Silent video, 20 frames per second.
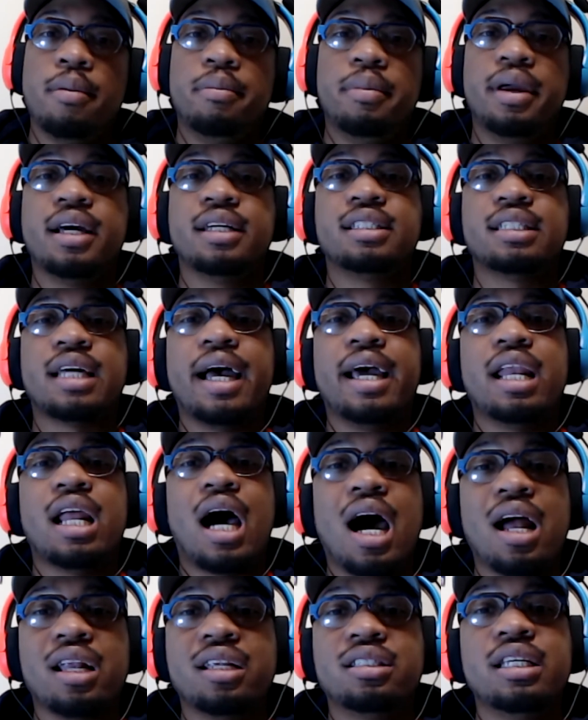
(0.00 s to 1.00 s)
because I had
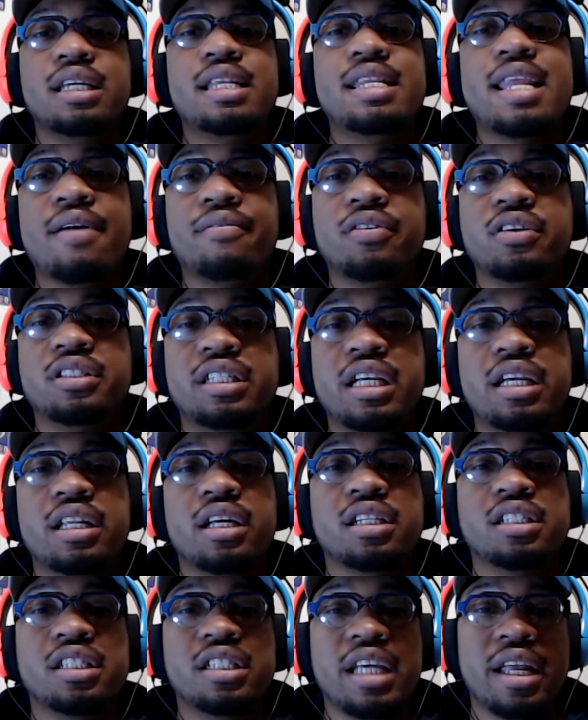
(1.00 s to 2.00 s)
honestly never seen
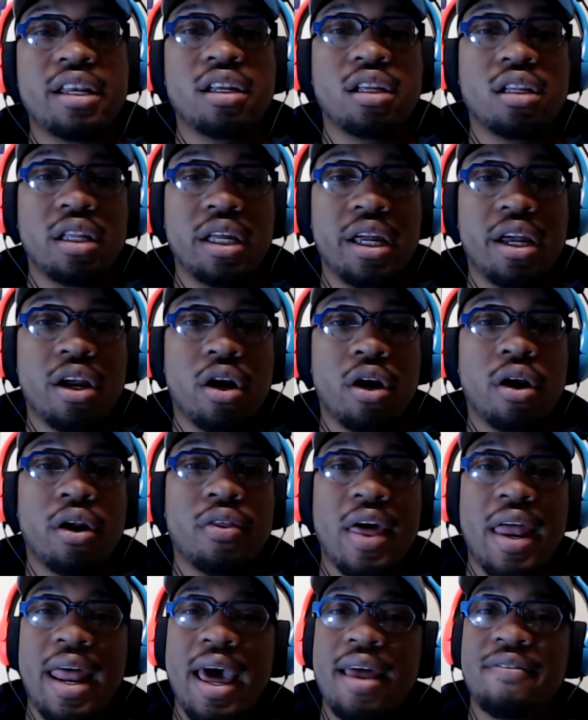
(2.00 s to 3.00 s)
a chandelier
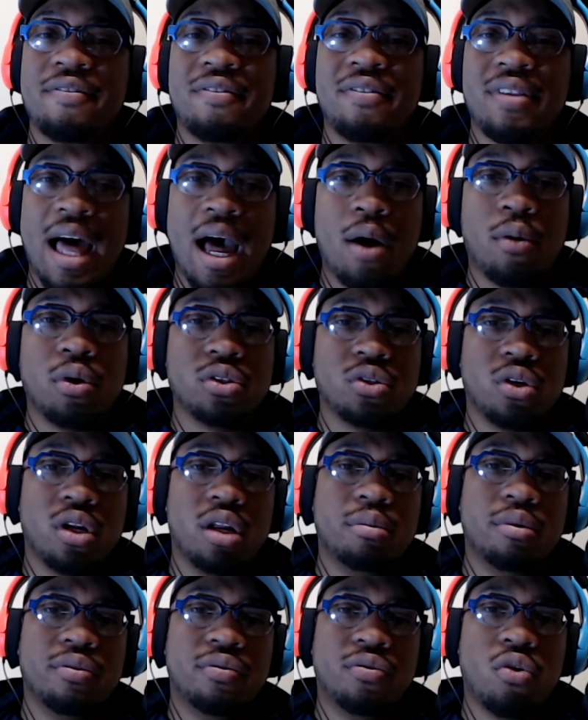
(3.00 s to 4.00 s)
that had flowers on
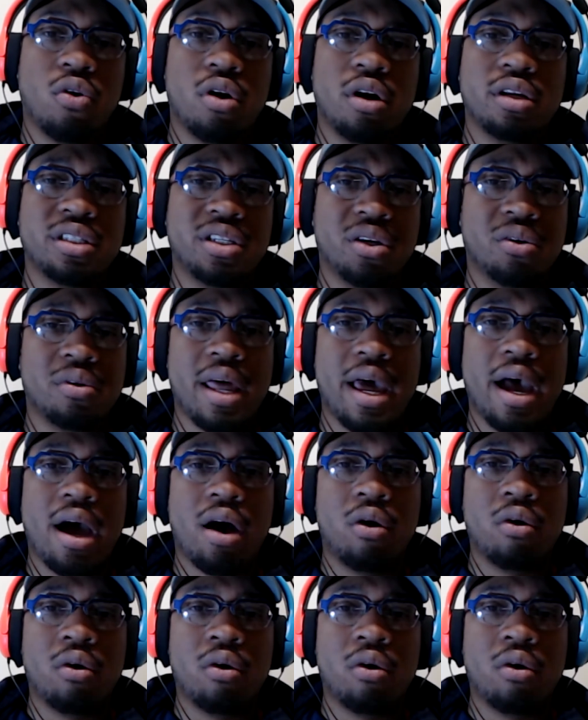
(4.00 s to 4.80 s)
it before until now.